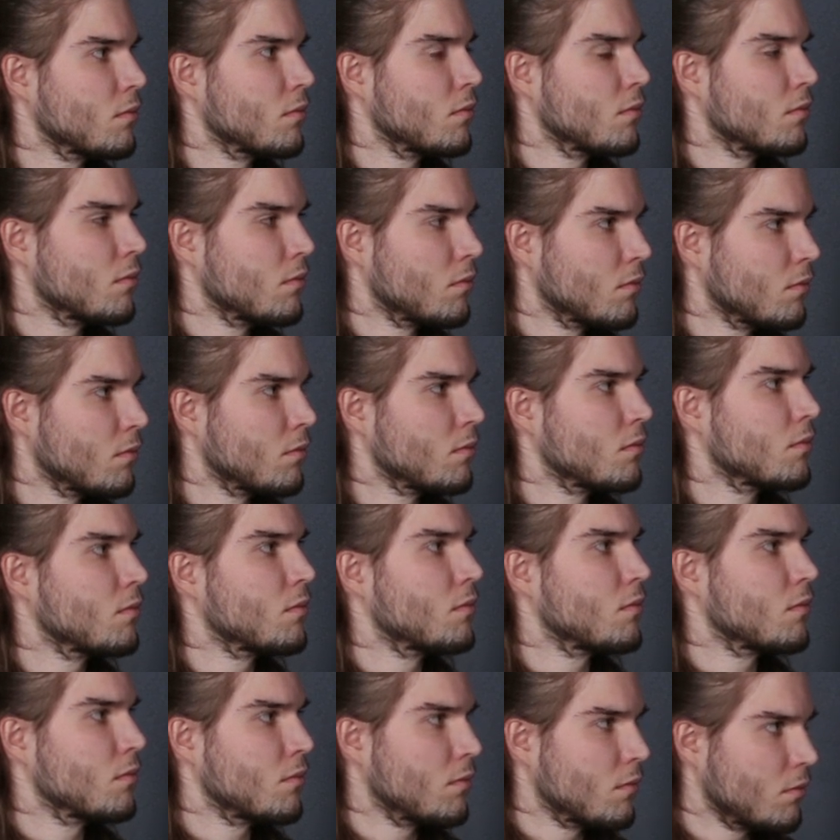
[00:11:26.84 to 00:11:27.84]

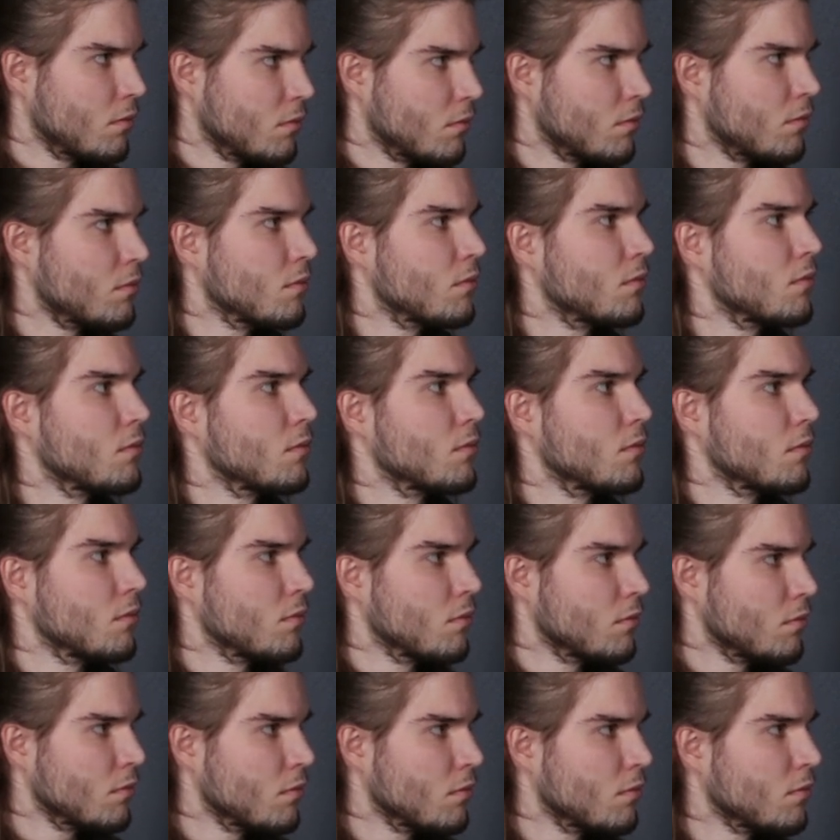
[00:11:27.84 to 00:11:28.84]

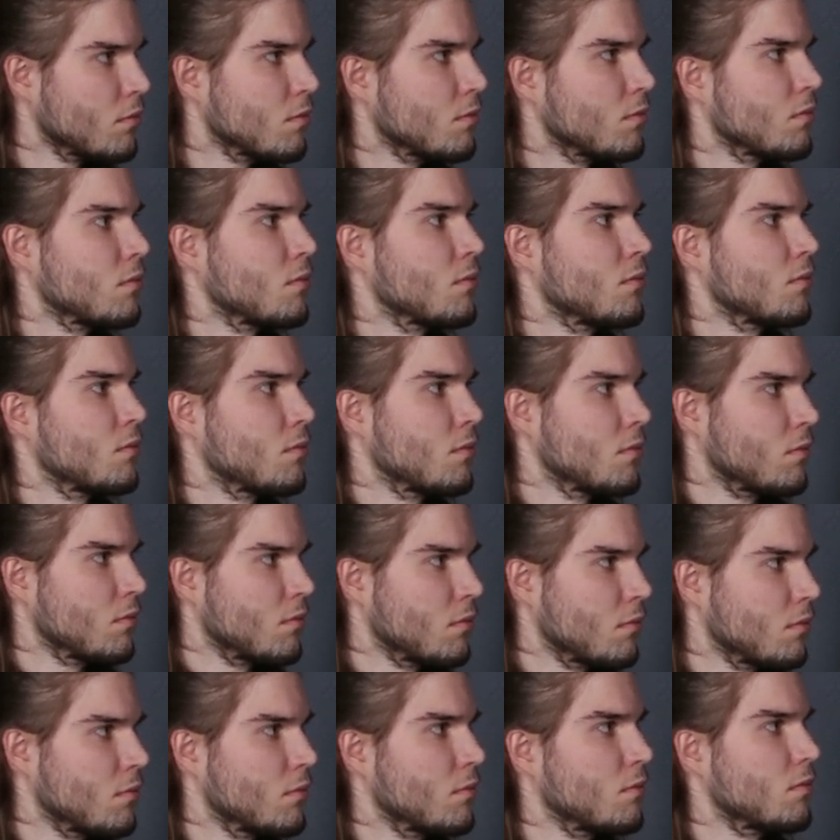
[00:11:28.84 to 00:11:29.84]

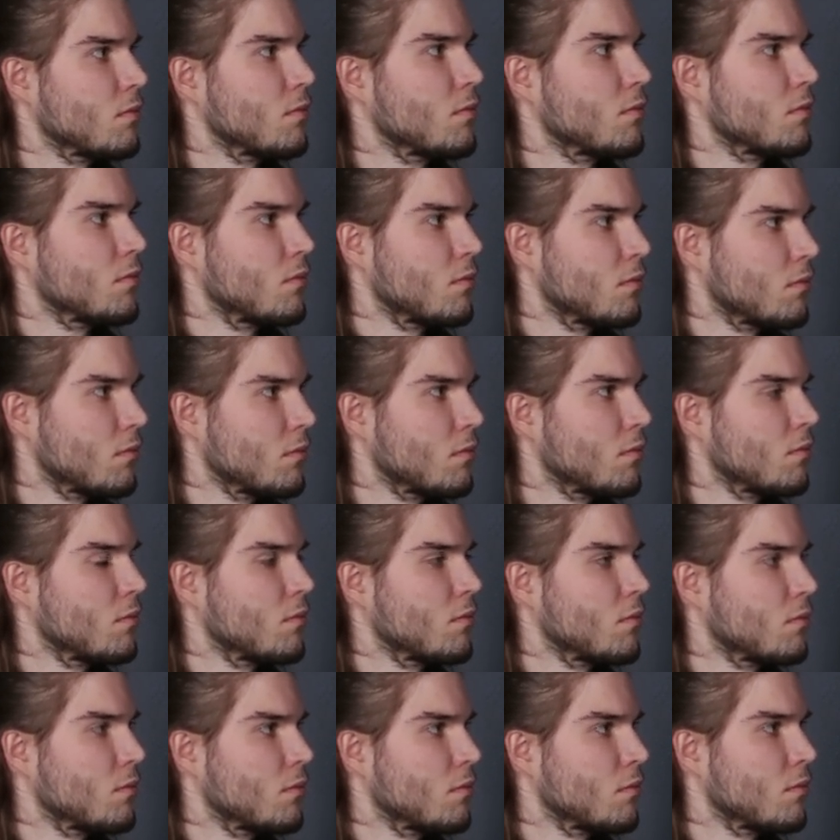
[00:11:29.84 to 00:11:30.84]

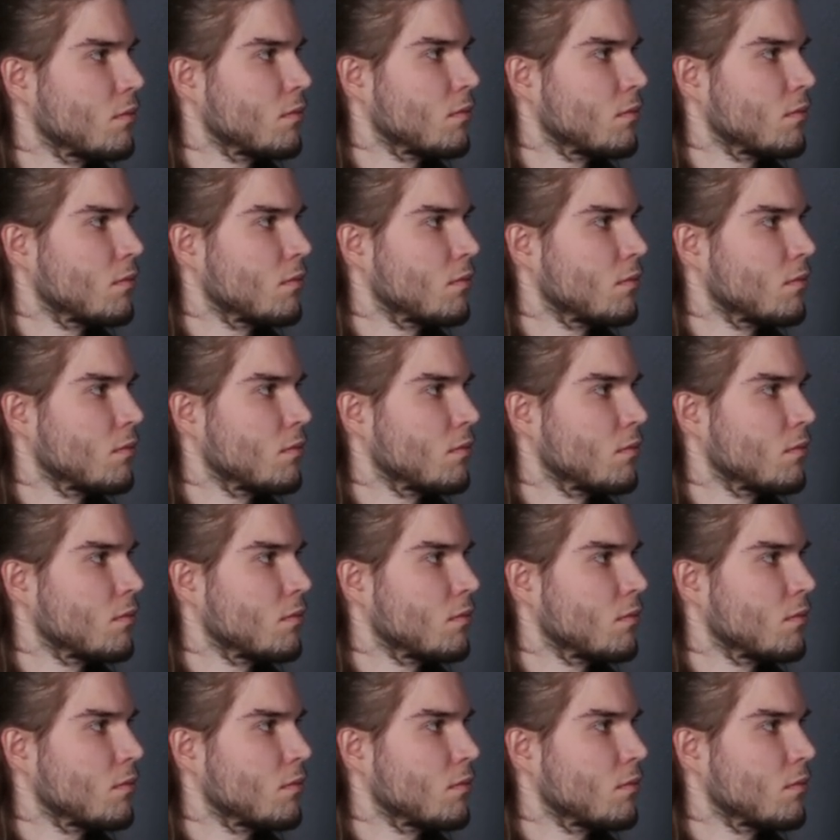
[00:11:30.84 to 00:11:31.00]
This person isn't speaking.